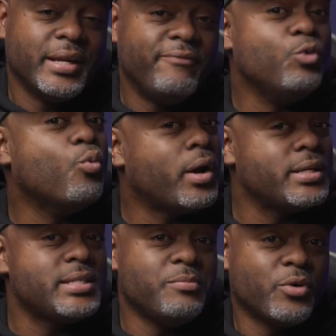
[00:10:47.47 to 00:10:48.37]
If you want to
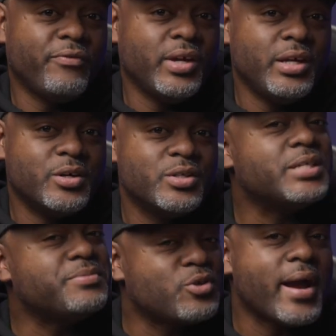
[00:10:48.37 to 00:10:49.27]
see more videos,
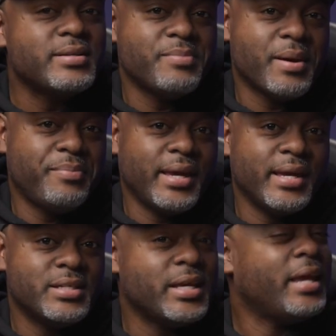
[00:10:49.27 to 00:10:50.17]
subscribe to my
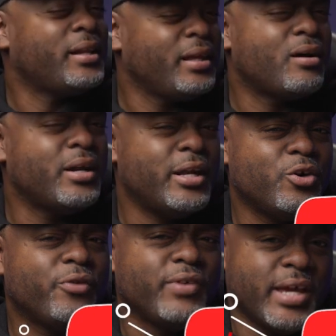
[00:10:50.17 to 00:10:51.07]
page and click on that
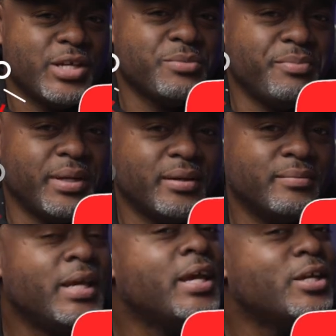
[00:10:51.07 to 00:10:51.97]
notification bell.
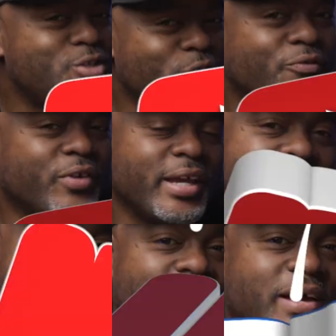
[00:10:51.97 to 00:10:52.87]
Don't forget
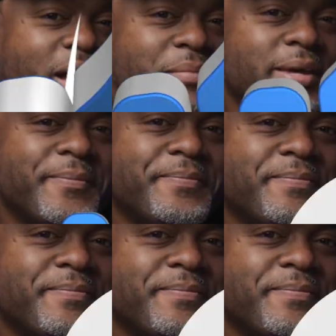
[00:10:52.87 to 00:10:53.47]
to leave a comment.